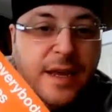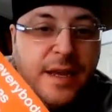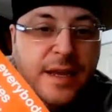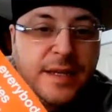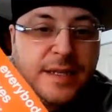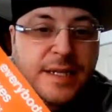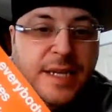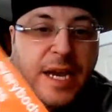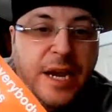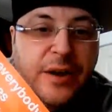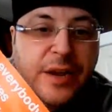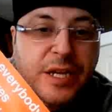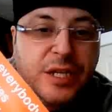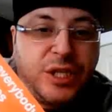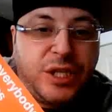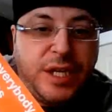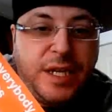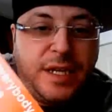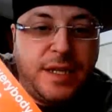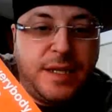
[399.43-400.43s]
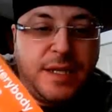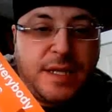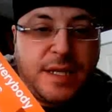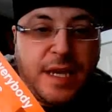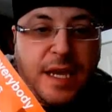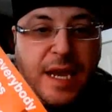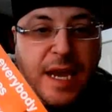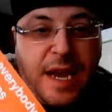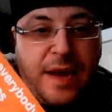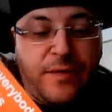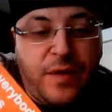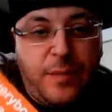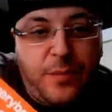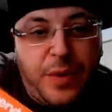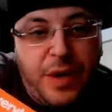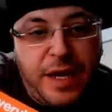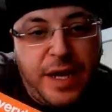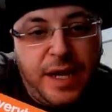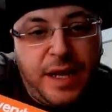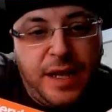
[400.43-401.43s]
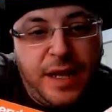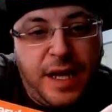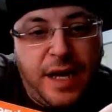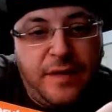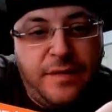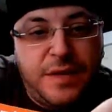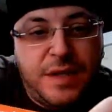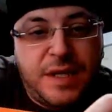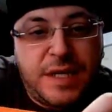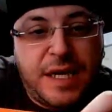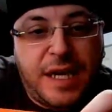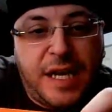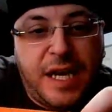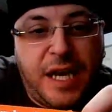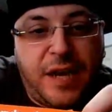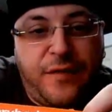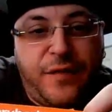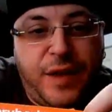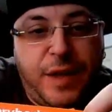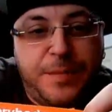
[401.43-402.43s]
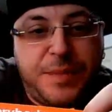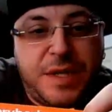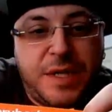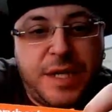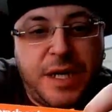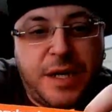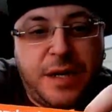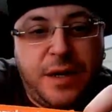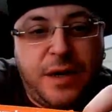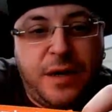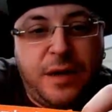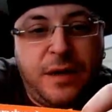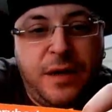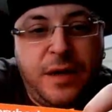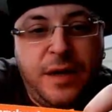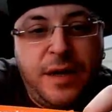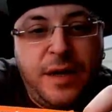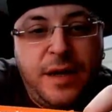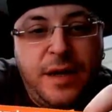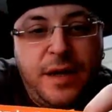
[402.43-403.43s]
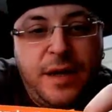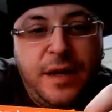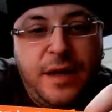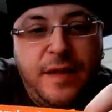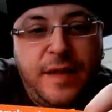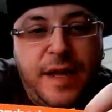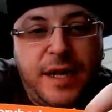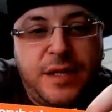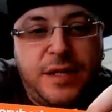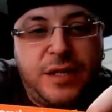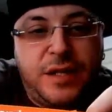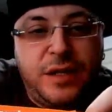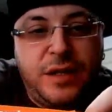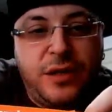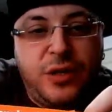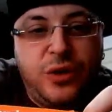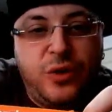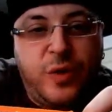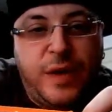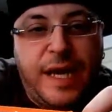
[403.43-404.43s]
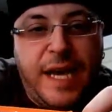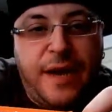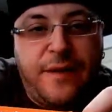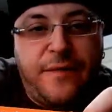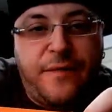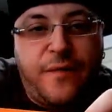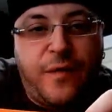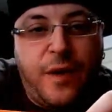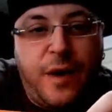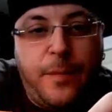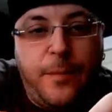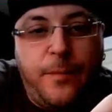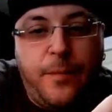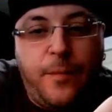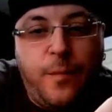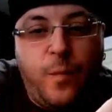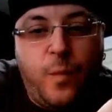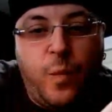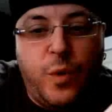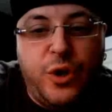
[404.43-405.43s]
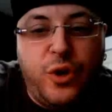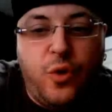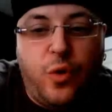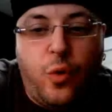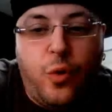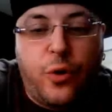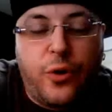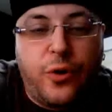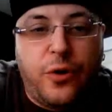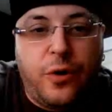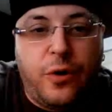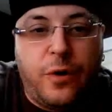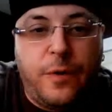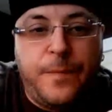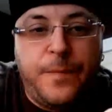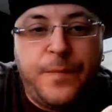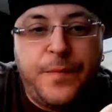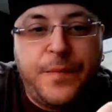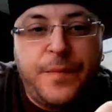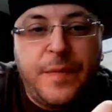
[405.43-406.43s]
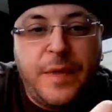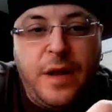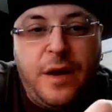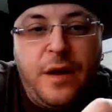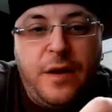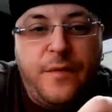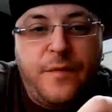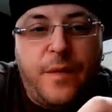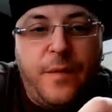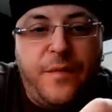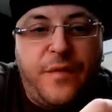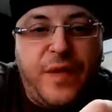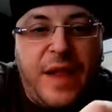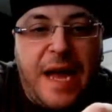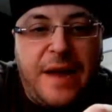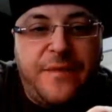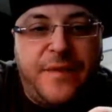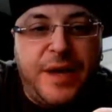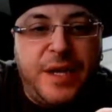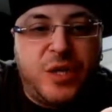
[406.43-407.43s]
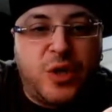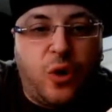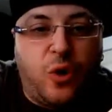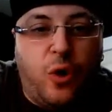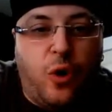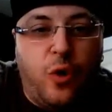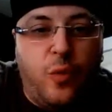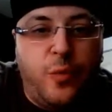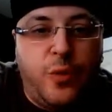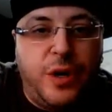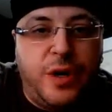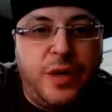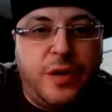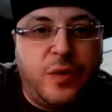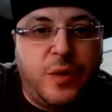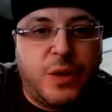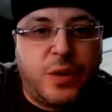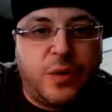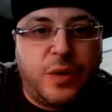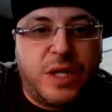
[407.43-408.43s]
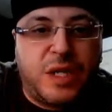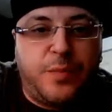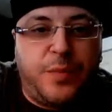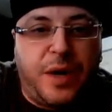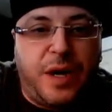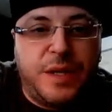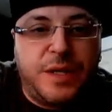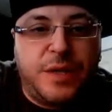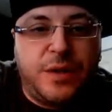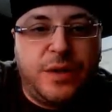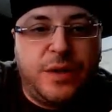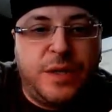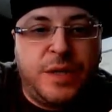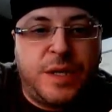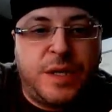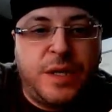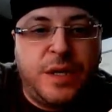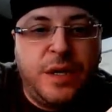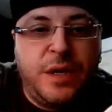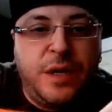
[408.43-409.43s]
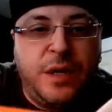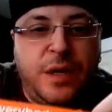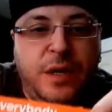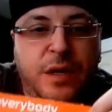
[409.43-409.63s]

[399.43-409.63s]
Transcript: It's Gary Chin's Everybody Loves Kickflip sticker that you get from when you order from Flatface or Homewood. Those are his sponsors.